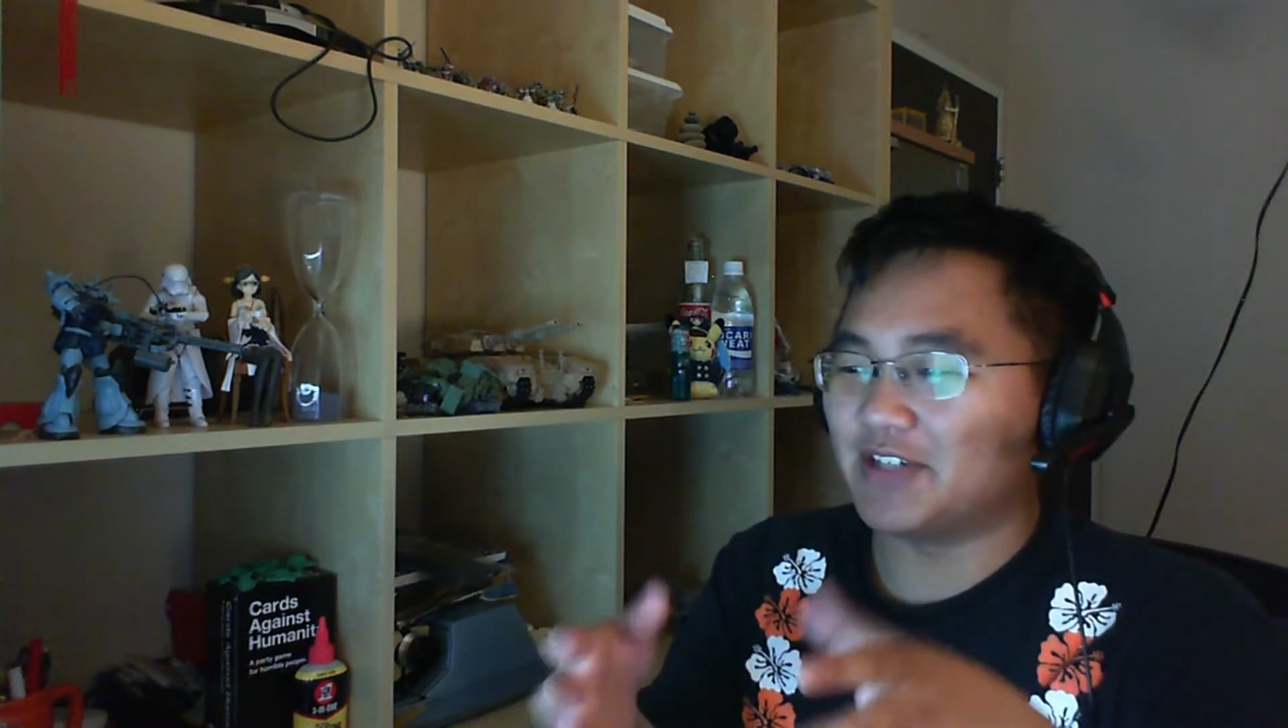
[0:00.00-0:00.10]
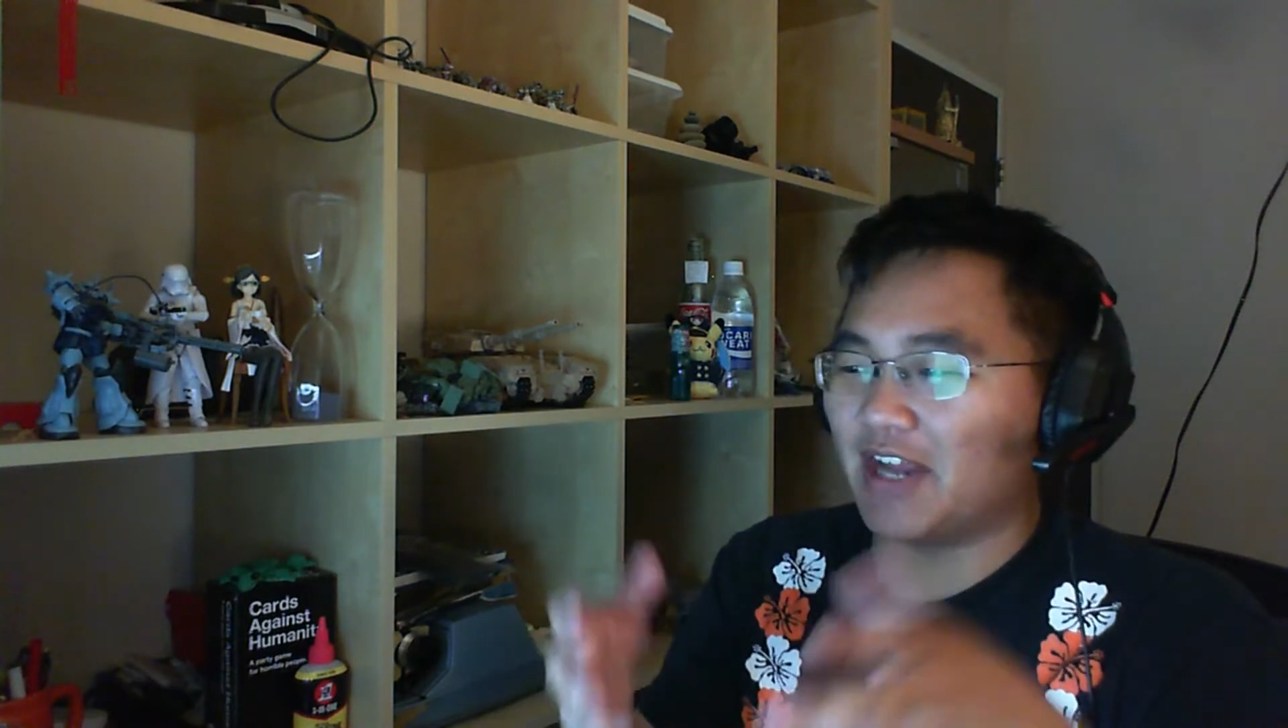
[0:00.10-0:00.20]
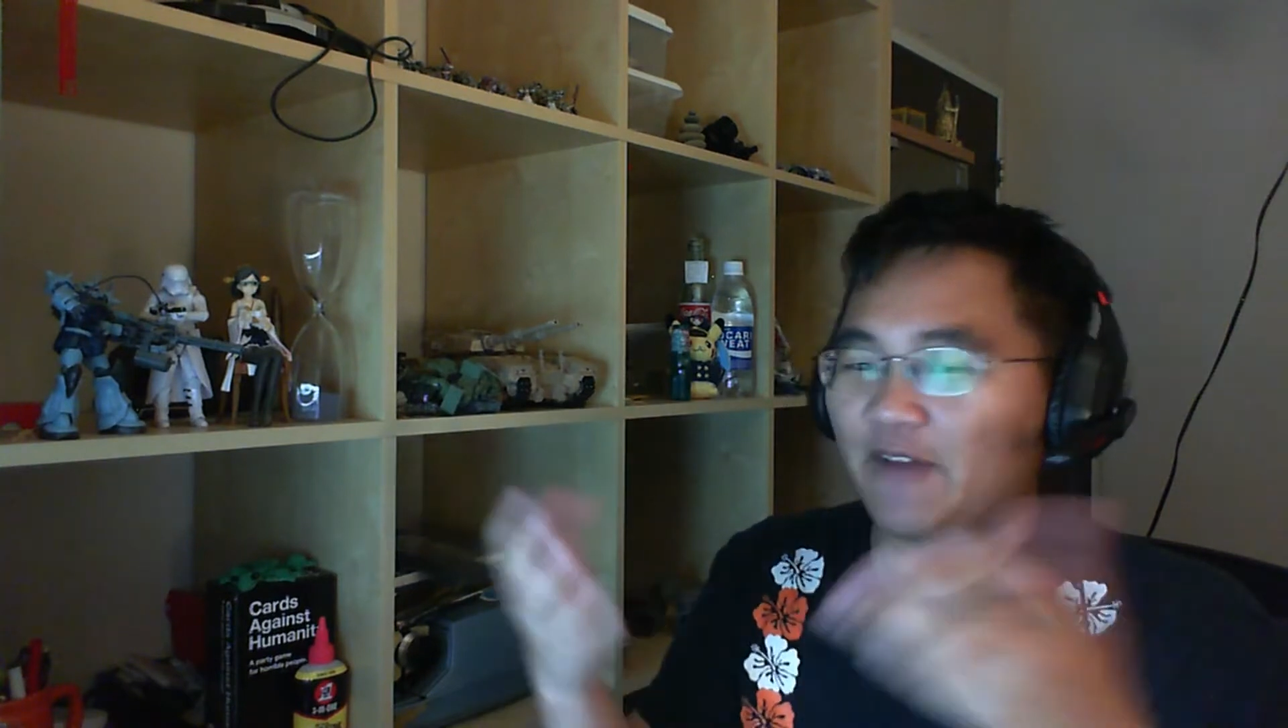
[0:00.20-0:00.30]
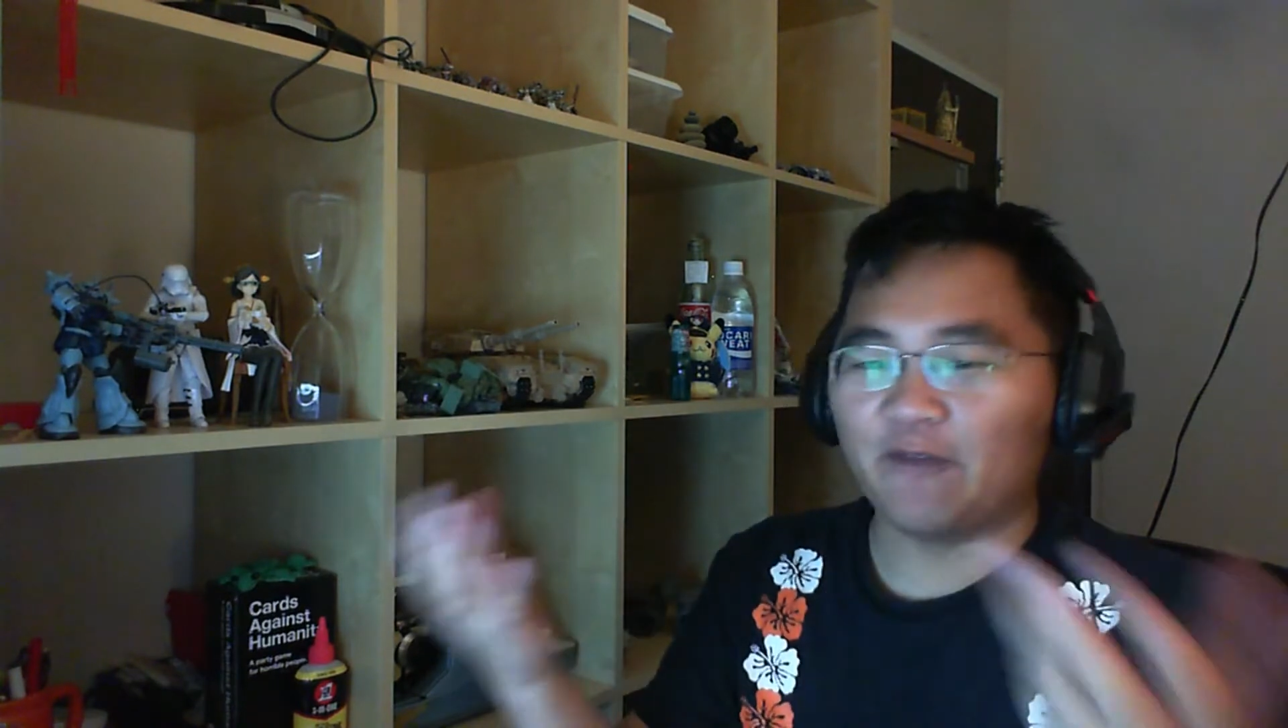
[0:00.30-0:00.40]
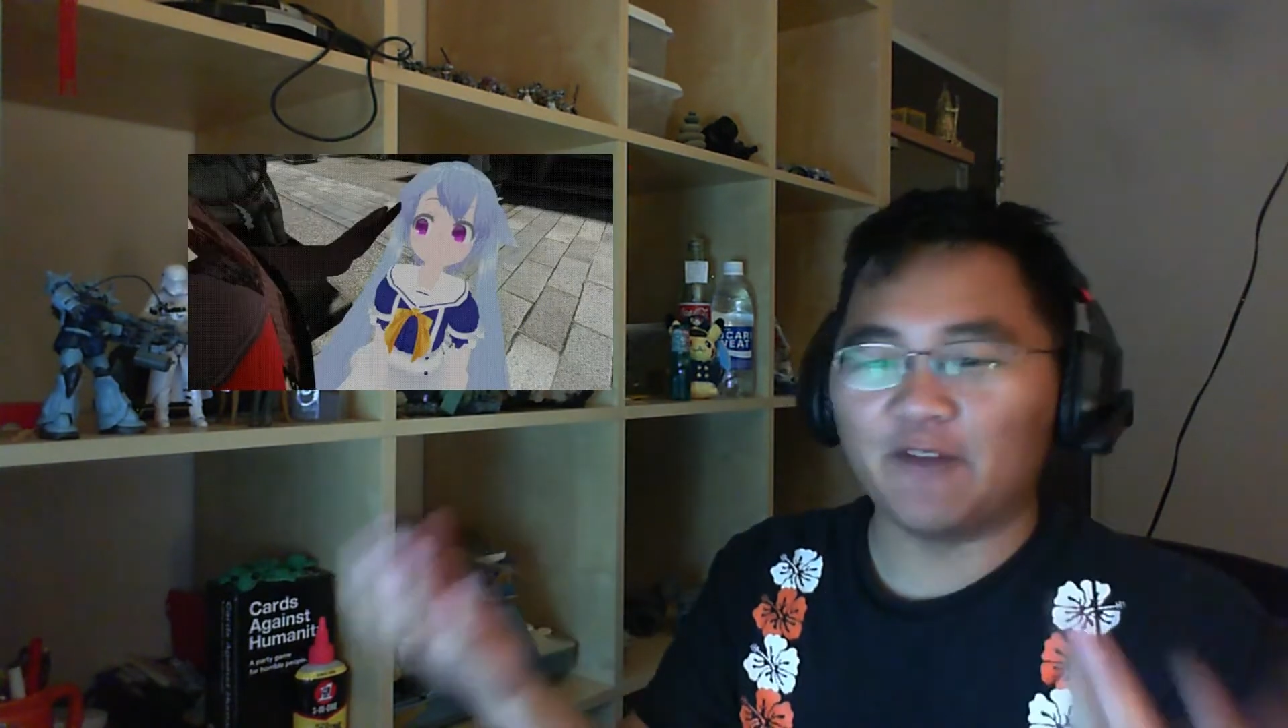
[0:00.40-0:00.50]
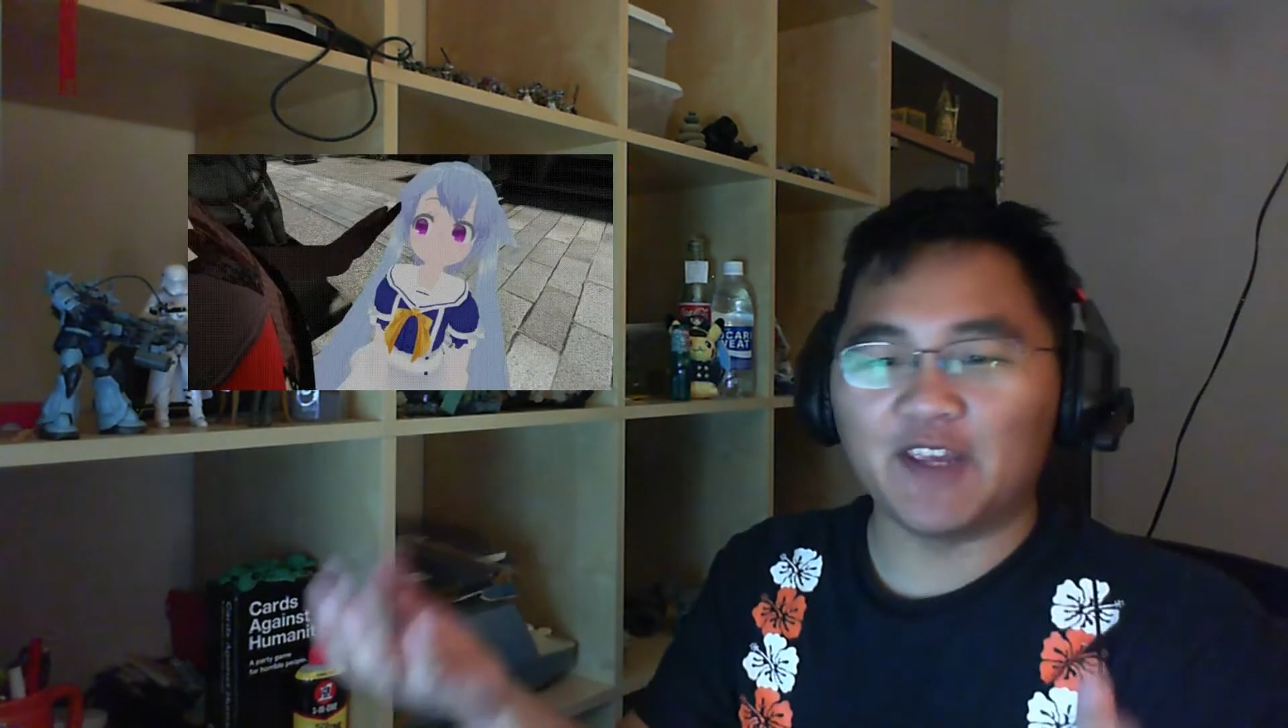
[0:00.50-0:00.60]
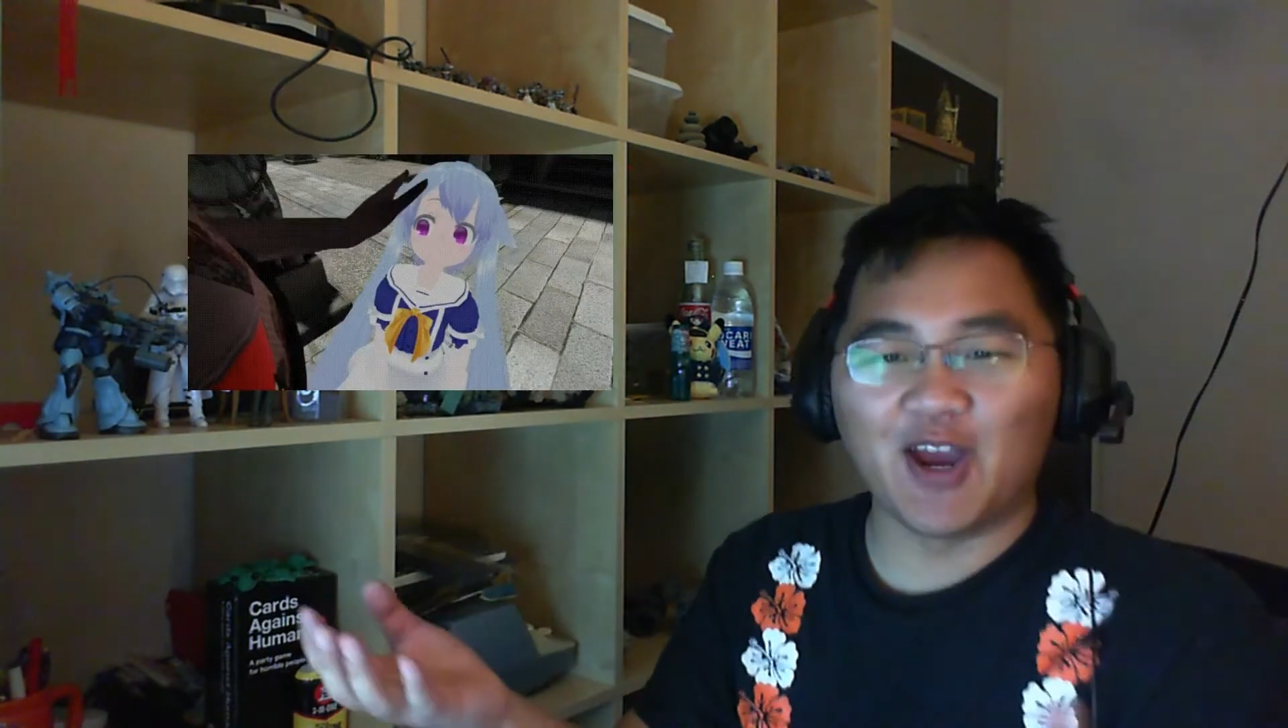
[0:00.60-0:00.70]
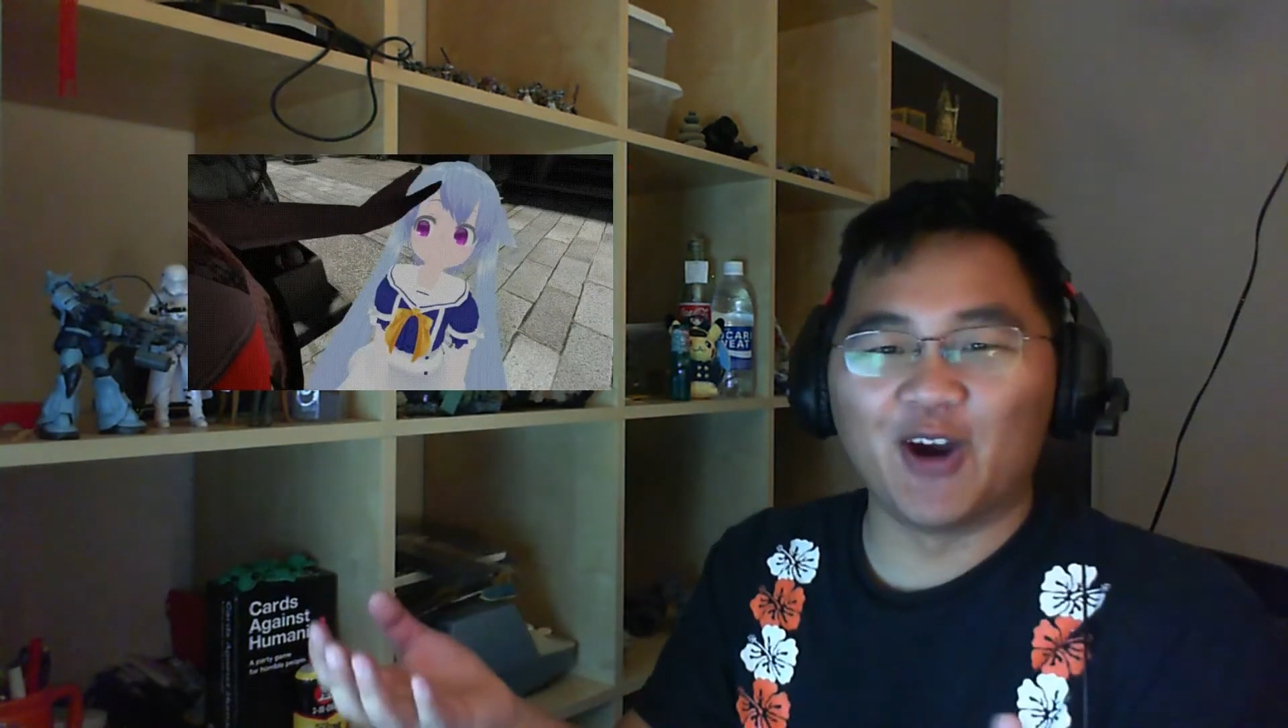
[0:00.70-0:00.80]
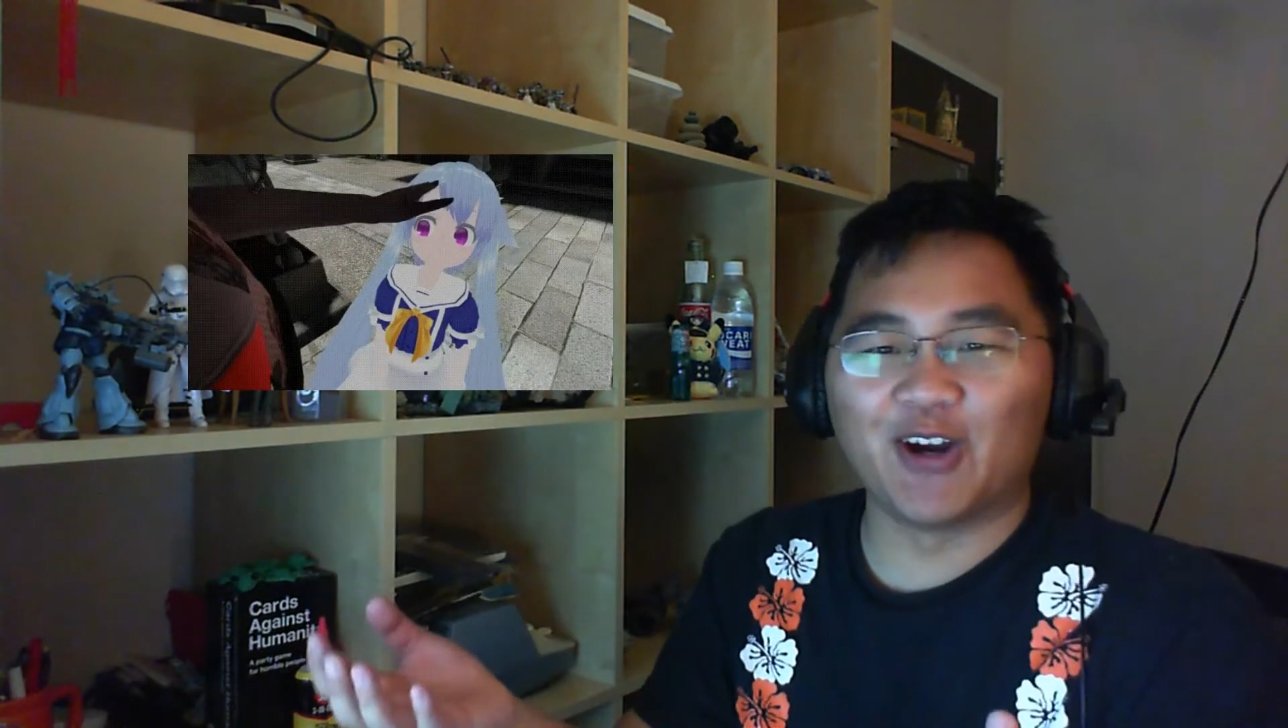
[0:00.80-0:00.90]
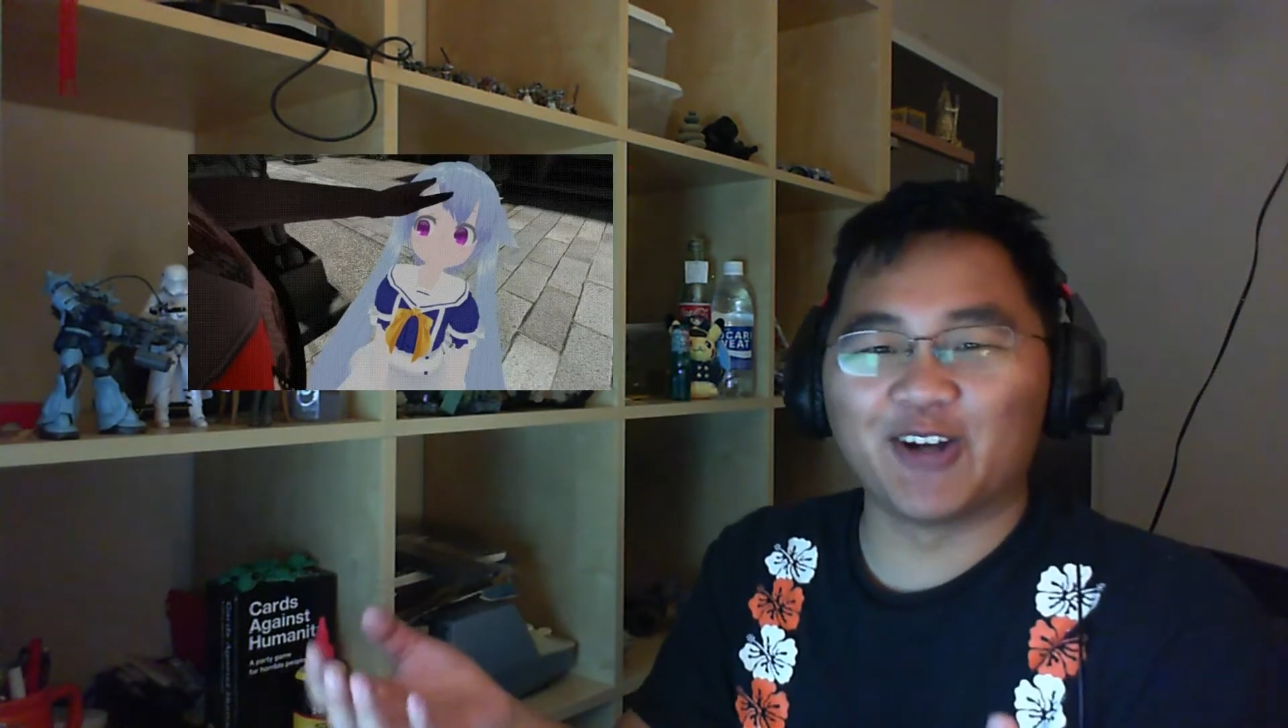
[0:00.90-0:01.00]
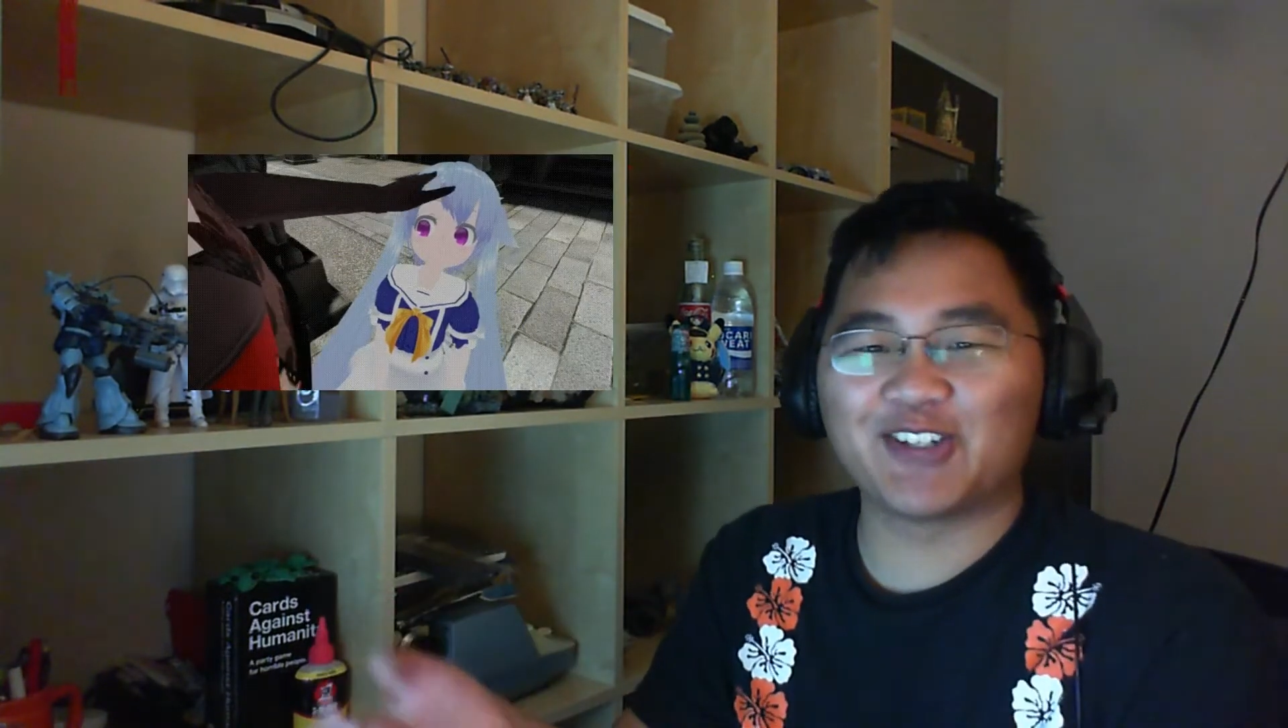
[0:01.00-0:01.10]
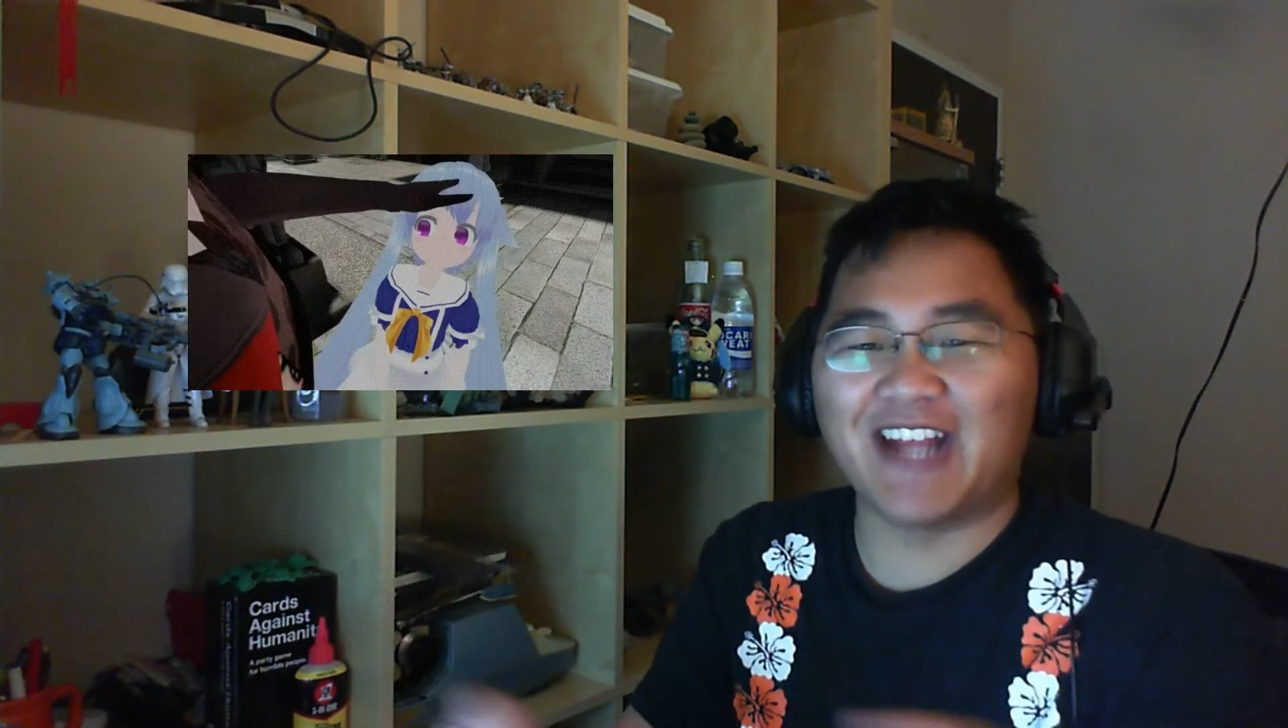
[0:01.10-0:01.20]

giant VR